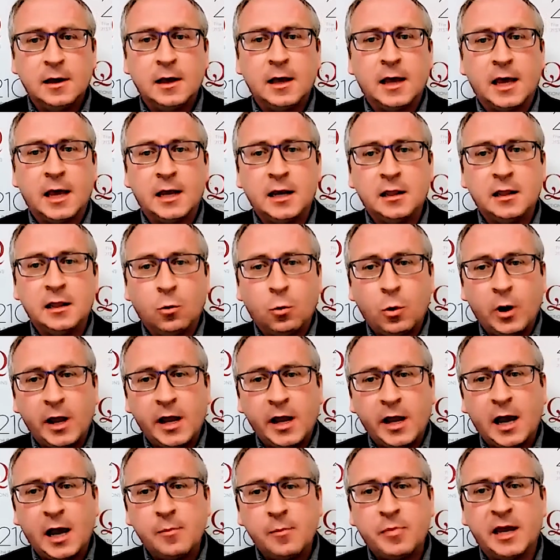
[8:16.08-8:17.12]
And in the way
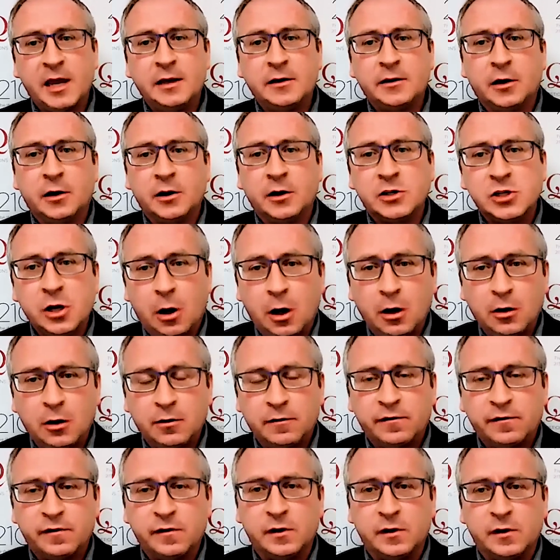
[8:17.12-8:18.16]
I paint our
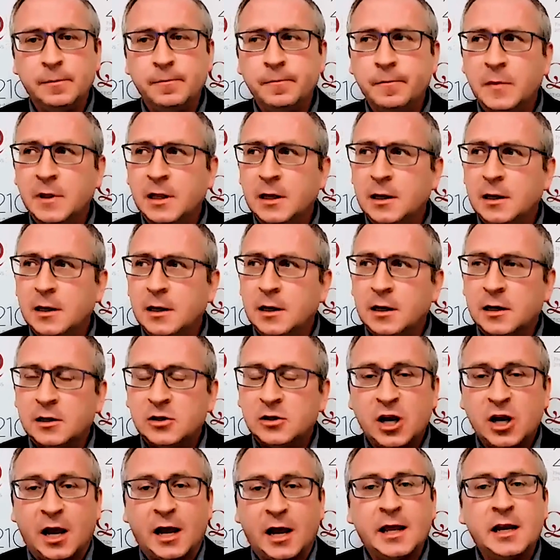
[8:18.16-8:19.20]
geography,
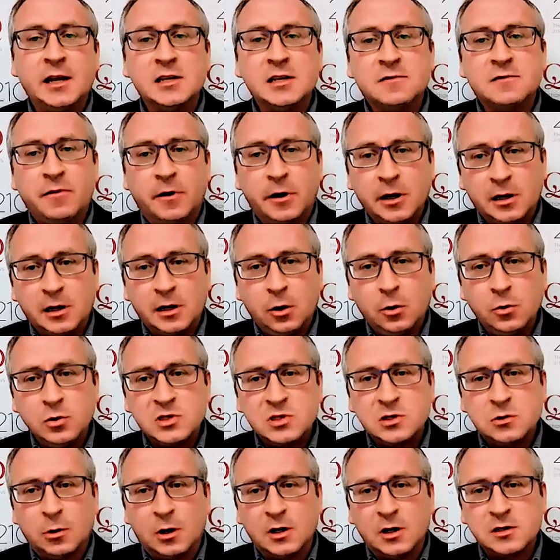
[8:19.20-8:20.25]
China is very close
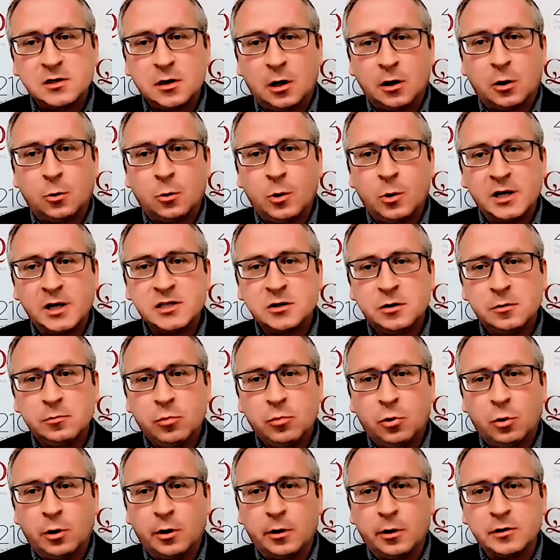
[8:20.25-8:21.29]
to us on our Western
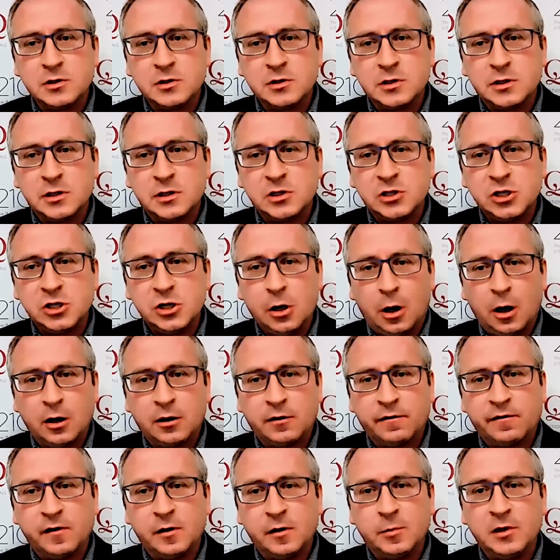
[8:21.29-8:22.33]
borders. The
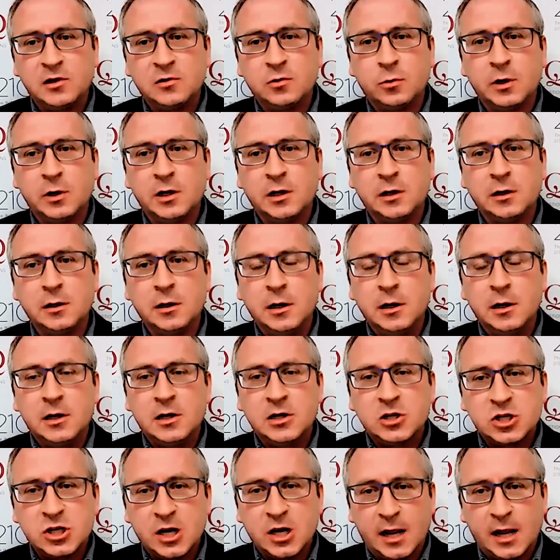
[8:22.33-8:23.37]
geography between
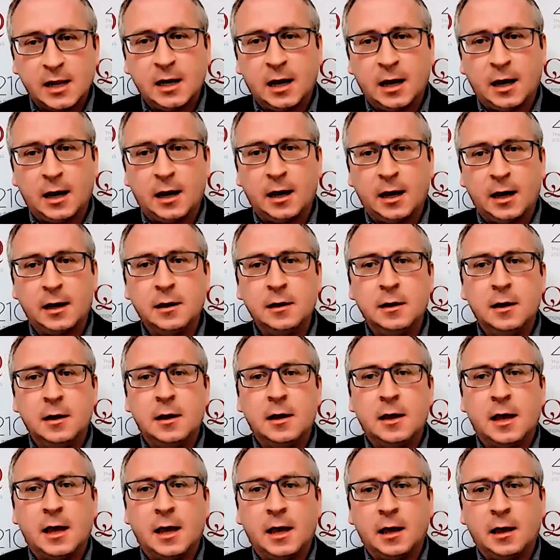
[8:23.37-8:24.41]
Shanghai
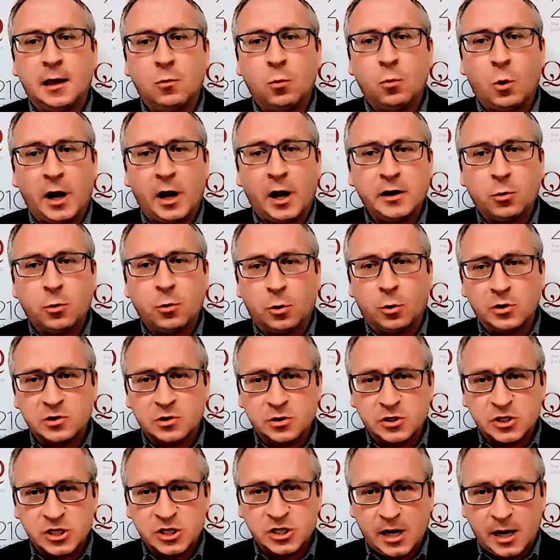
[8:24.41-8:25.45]
and Whitehorse or
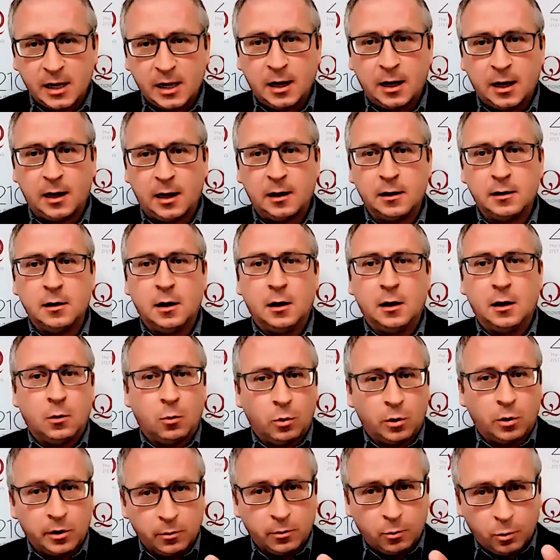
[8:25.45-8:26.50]
Shanghai,
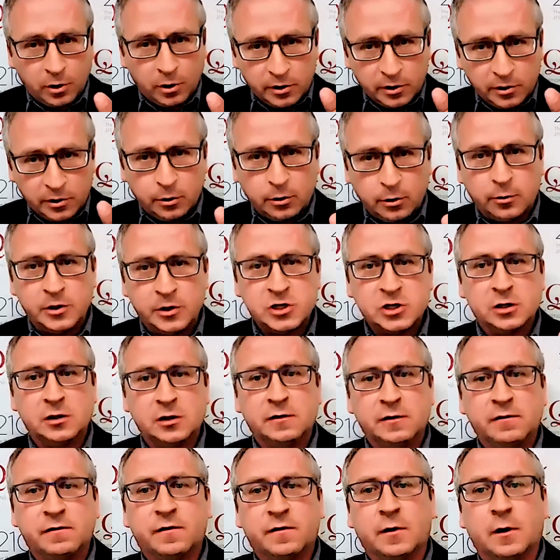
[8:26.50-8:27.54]
where, where you're
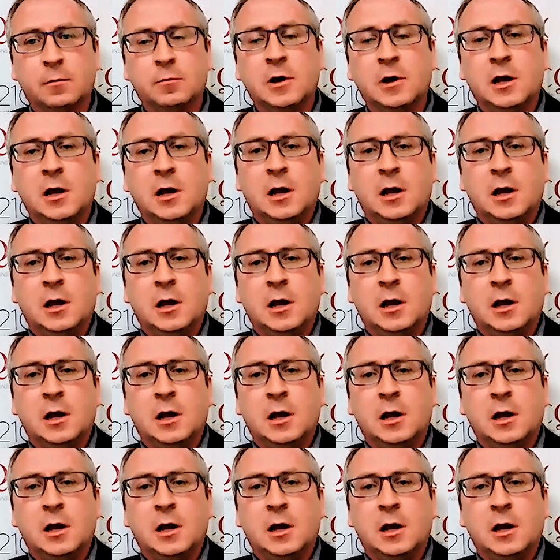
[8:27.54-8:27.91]
originally from,